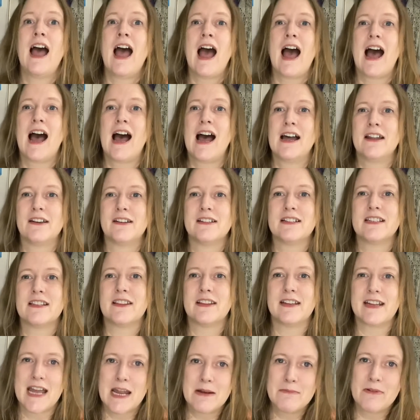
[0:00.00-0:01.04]
and the
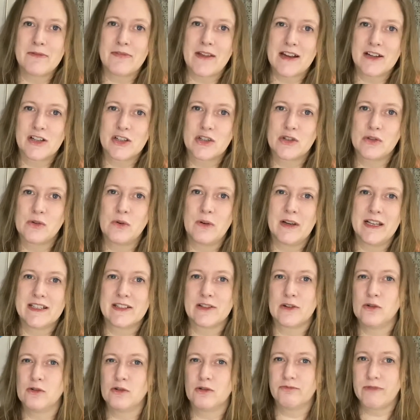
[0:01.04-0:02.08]
name of that shawl is
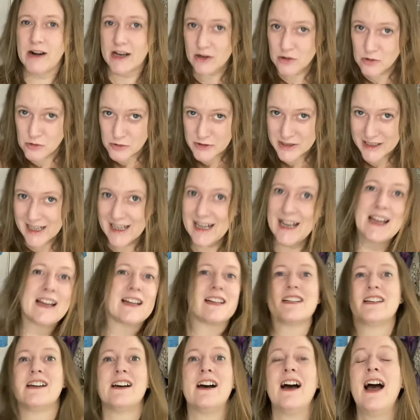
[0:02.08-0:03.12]
called Record
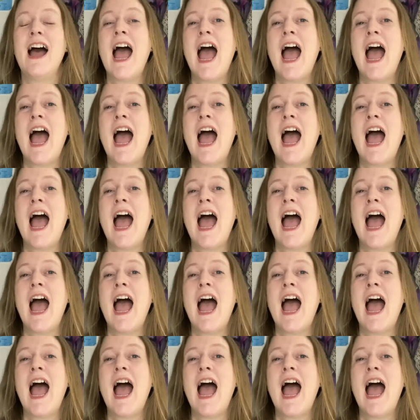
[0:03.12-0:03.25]
Collector,